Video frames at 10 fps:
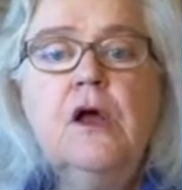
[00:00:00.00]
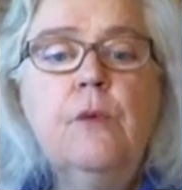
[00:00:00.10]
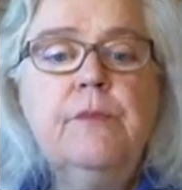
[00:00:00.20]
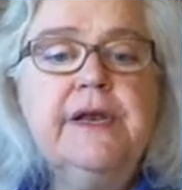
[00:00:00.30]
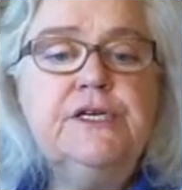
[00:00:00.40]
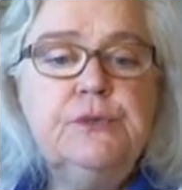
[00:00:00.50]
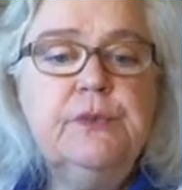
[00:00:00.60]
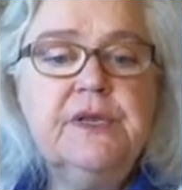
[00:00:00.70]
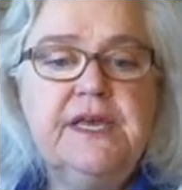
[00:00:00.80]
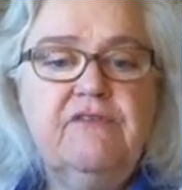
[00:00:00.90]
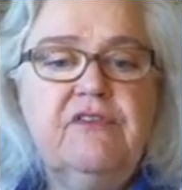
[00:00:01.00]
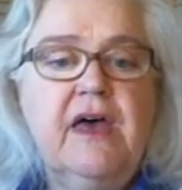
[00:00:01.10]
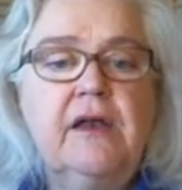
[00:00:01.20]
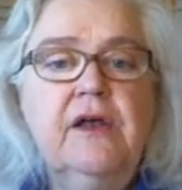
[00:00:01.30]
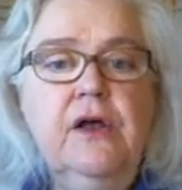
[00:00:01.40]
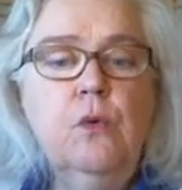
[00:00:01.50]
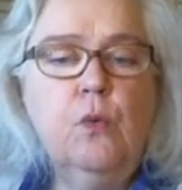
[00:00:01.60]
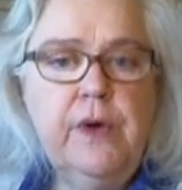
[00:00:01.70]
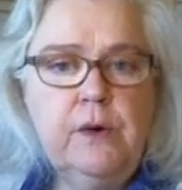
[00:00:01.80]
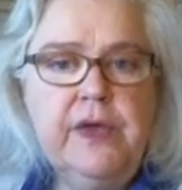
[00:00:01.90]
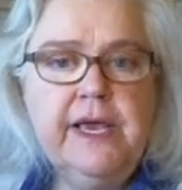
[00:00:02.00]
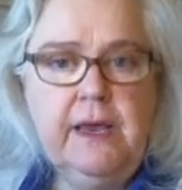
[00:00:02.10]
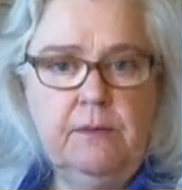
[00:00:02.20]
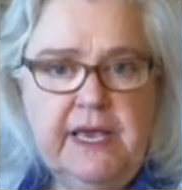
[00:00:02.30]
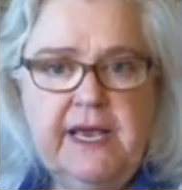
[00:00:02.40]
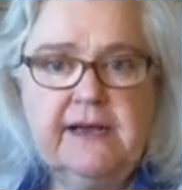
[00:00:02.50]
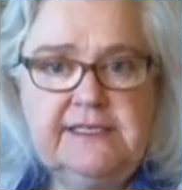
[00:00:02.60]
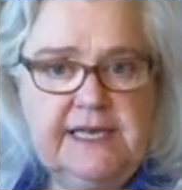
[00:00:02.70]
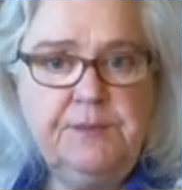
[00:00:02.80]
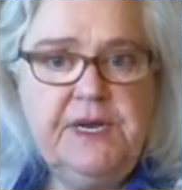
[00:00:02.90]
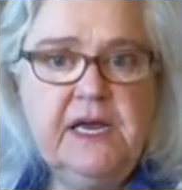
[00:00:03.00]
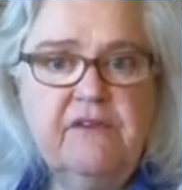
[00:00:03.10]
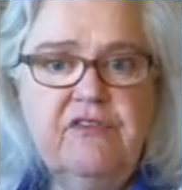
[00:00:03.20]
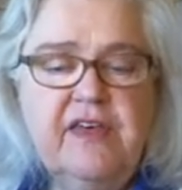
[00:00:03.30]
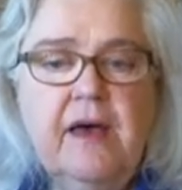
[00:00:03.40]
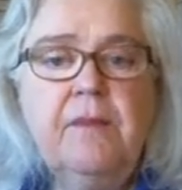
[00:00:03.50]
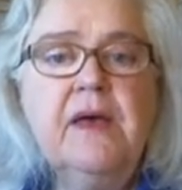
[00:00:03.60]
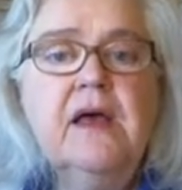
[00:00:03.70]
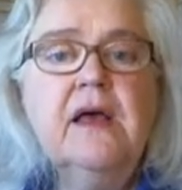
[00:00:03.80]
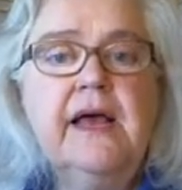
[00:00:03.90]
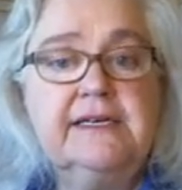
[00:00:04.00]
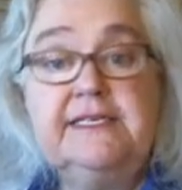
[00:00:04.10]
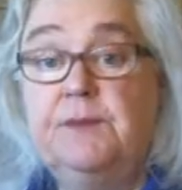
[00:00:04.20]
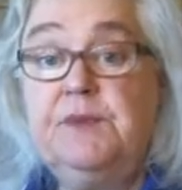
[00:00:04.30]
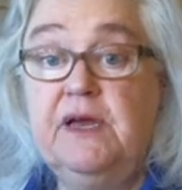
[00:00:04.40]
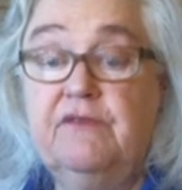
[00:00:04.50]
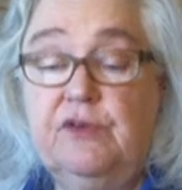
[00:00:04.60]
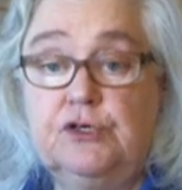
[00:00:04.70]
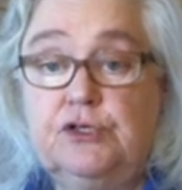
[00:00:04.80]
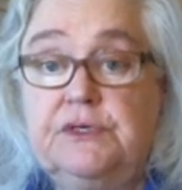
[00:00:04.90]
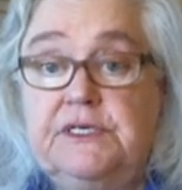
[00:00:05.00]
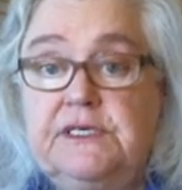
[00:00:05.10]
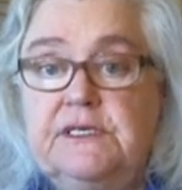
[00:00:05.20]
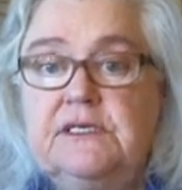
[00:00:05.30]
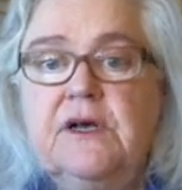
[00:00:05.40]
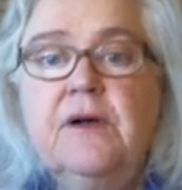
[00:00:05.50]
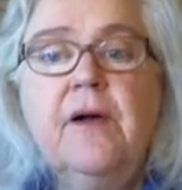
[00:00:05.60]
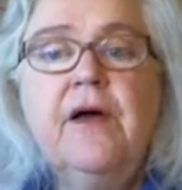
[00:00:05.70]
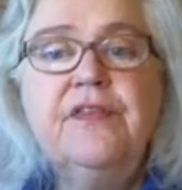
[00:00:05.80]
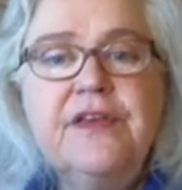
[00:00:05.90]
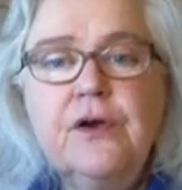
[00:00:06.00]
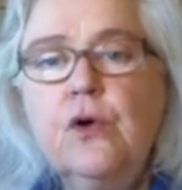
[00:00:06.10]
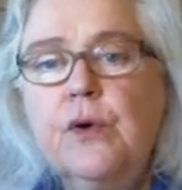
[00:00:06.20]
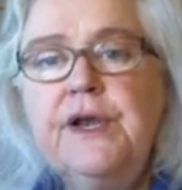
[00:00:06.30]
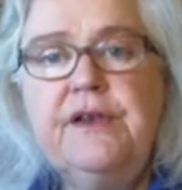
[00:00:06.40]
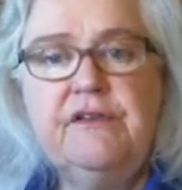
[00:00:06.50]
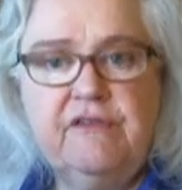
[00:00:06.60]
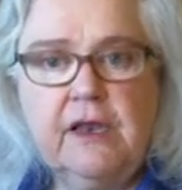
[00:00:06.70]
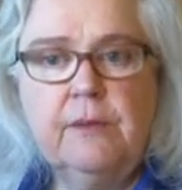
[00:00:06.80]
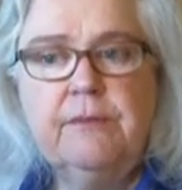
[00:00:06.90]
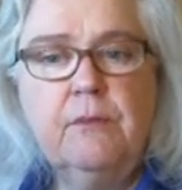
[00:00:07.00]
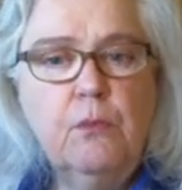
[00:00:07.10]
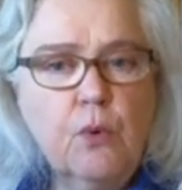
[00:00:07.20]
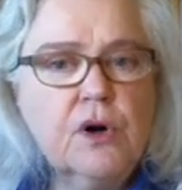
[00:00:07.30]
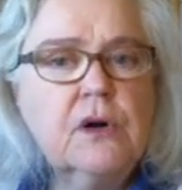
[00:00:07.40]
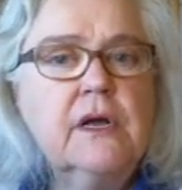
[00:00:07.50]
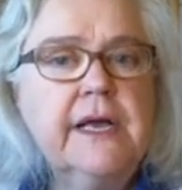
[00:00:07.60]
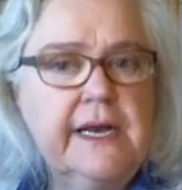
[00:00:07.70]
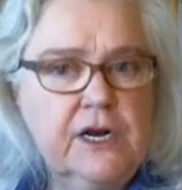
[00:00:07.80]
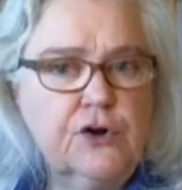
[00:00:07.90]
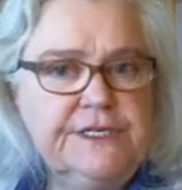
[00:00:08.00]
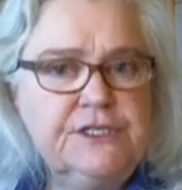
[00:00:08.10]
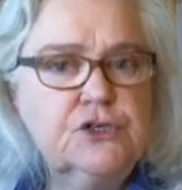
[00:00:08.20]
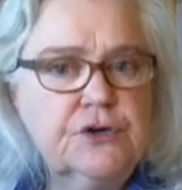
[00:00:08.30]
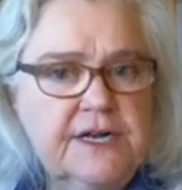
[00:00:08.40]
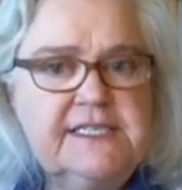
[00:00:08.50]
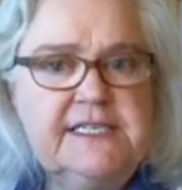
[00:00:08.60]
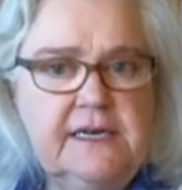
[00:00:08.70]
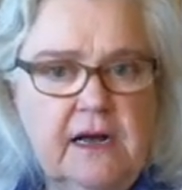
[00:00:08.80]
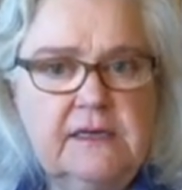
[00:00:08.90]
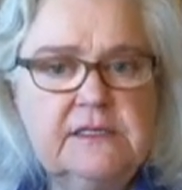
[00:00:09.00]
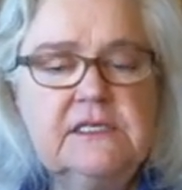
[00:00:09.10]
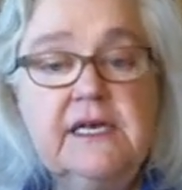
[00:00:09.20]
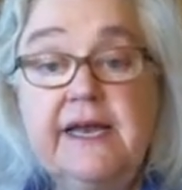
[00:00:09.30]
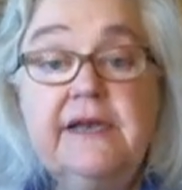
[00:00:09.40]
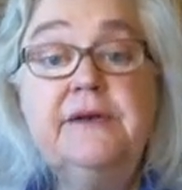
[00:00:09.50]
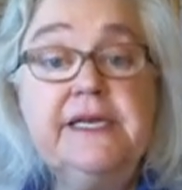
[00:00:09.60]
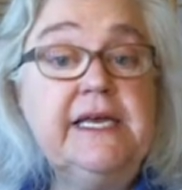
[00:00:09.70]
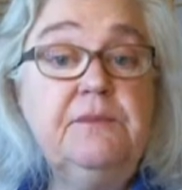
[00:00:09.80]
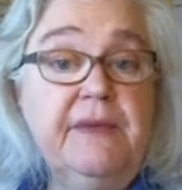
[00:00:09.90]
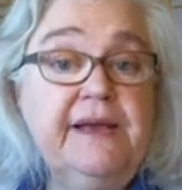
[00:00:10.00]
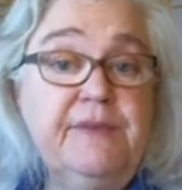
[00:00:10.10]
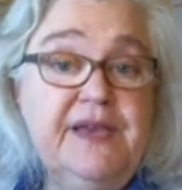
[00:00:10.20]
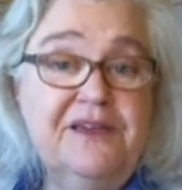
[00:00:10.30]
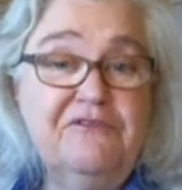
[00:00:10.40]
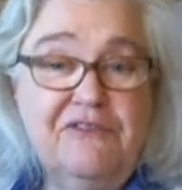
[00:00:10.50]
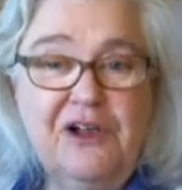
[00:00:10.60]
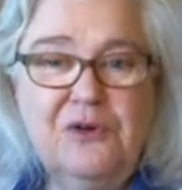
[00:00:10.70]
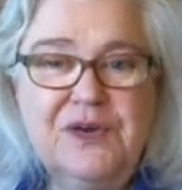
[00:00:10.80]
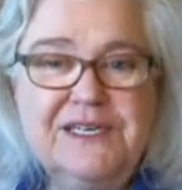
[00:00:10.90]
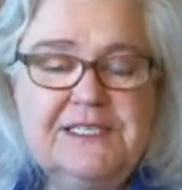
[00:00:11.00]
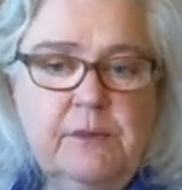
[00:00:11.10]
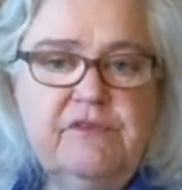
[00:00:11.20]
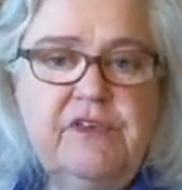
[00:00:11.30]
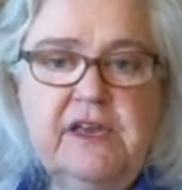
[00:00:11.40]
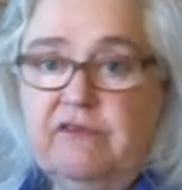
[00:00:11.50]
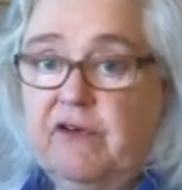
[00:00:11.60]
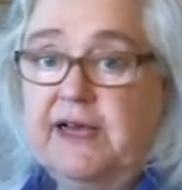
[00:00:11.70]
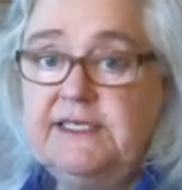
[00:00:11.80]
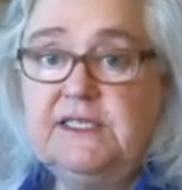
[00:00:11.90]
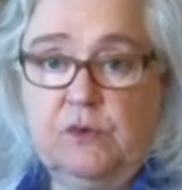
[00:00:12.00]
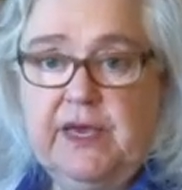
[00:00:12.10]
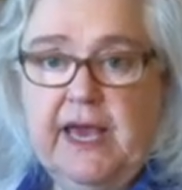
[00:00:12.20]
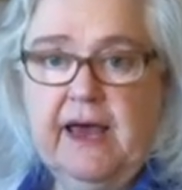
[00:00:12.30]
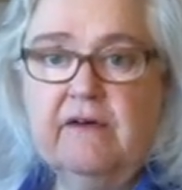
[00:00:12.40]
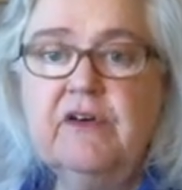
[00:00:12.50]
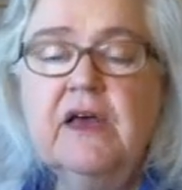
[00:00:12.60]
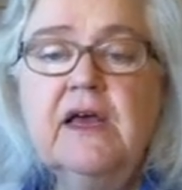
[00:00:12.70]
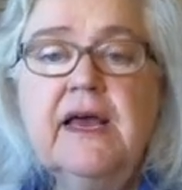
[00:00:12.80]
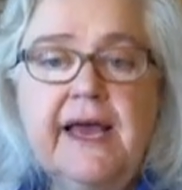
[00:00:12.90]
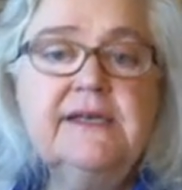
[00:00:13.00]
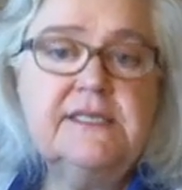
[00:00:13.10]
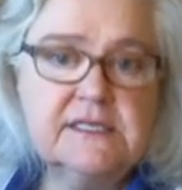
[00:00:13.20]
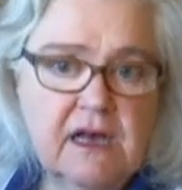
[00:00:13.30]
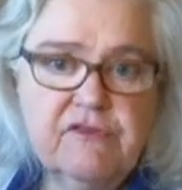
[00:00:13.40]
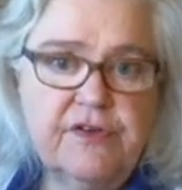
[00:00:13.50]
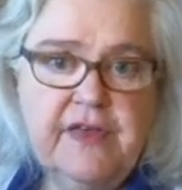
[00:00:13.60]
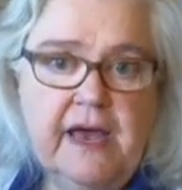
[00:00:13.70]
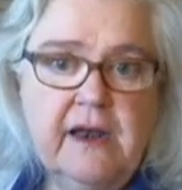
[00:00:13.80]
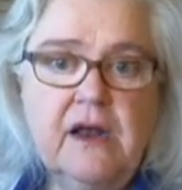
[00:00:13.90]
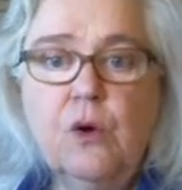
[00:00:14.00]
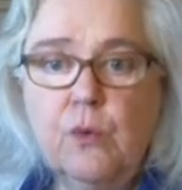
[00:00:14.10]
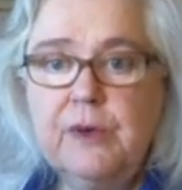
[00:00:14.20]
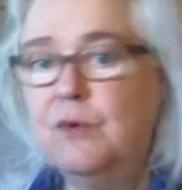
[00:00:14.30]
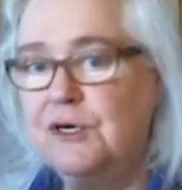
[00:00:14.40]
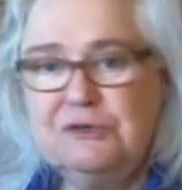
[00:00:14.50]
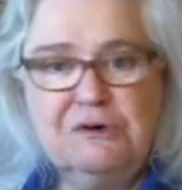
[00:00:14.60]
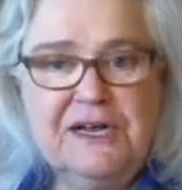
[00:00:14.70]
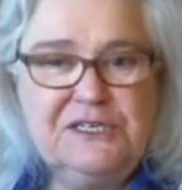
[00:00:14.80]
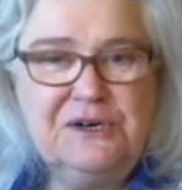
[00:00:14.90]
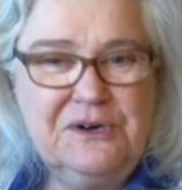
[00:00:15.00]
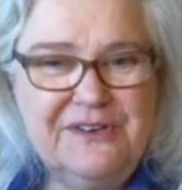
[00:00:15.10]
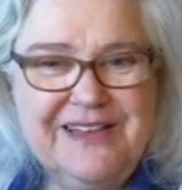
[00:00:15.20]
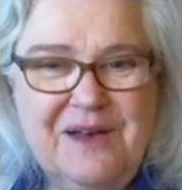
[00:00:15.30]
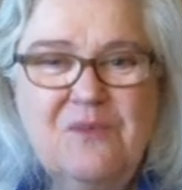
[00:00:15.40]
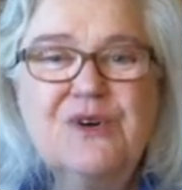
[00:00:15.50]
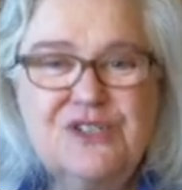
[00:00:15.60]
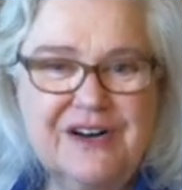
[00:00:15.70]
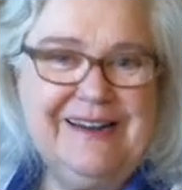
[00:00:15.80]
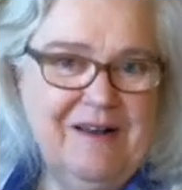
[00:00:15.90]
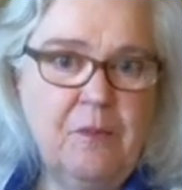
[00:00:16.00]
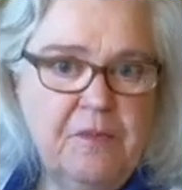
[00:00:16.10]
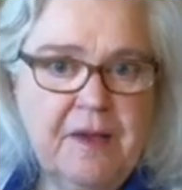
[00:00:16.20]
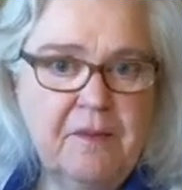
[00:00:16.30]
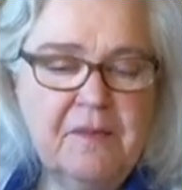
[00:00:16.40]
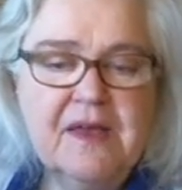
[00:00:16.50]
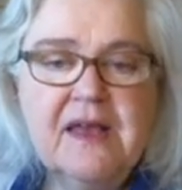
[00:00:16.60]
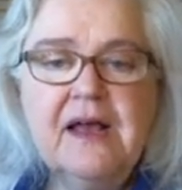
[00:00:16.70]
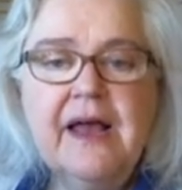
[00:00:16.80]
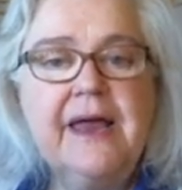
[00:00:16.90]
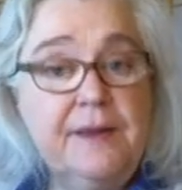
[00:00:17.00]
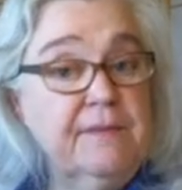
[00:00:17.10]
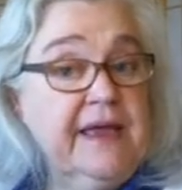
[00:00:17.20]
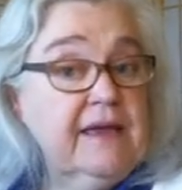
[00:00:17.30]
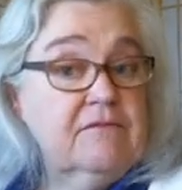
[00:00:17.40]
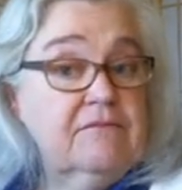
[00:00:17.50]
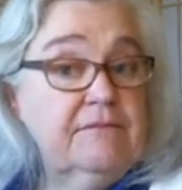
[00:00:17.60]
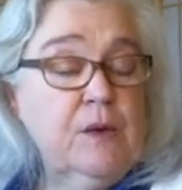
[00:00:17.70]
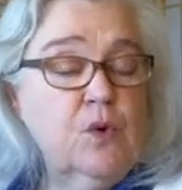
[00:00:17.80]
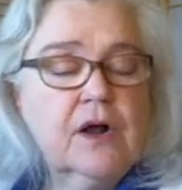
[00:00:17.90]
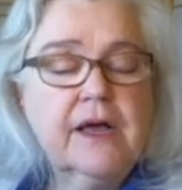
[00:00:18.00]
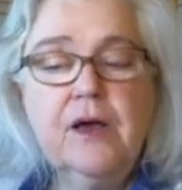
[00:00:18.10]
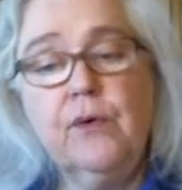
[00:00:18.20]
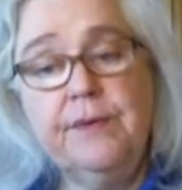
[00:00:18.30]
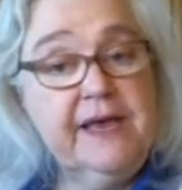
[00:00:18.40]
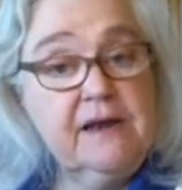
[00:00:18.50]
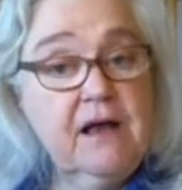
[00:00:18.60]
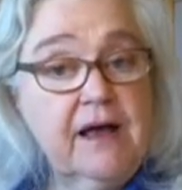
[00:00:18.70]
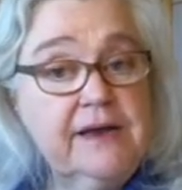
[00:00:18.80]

But I do believe that when we can be accepting of them, accepting of their choices, they're going to develop more and increased trust in us, and indeed may begin following some of the advice that we have and discover that we weren't trying to hurt them, we're trying to help them. And it may work, or it may not.